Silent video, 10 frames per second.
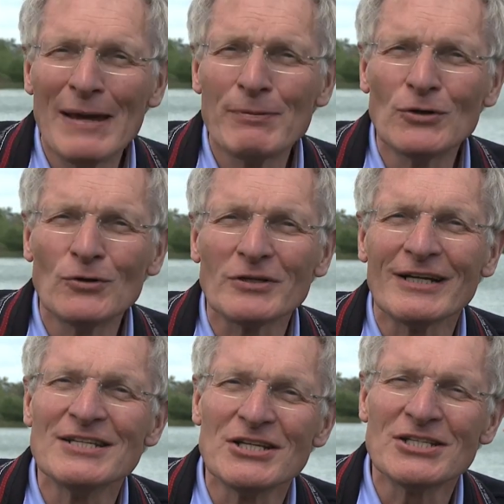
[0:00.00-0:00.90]
Papercourt
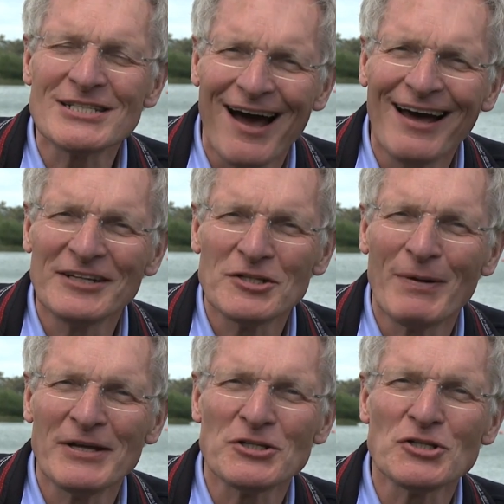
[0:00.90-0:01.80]
is entirely
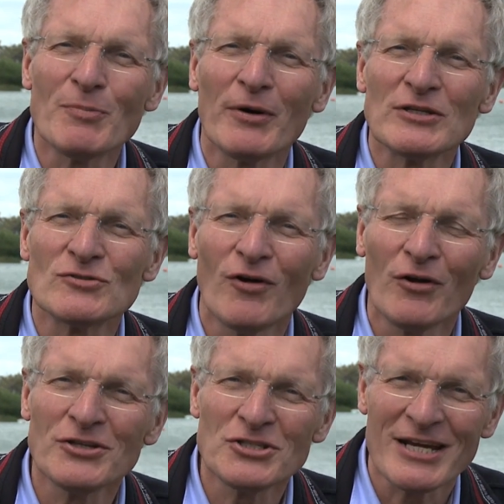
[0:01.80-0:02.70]
dependent upon its
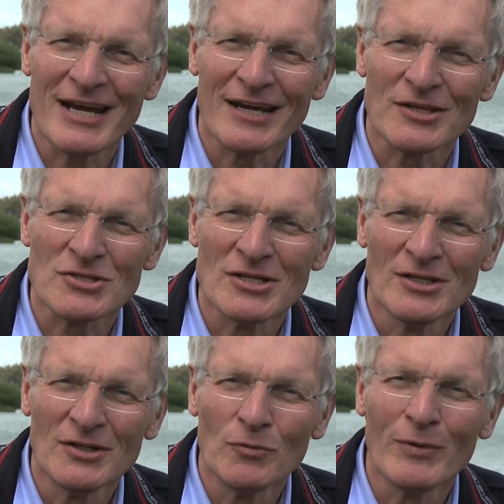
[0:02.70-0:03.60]
volunteers.
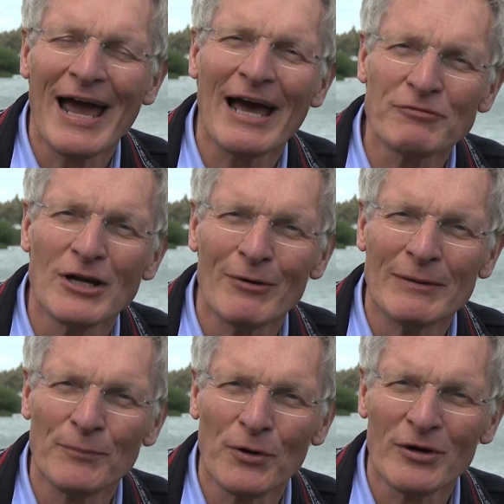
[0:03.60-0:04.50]
We have no
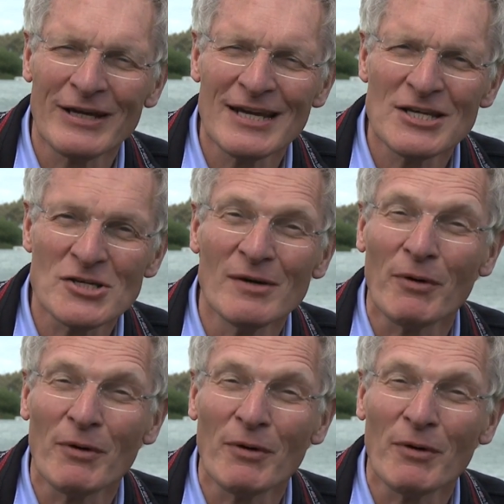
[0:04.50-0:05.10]
employees,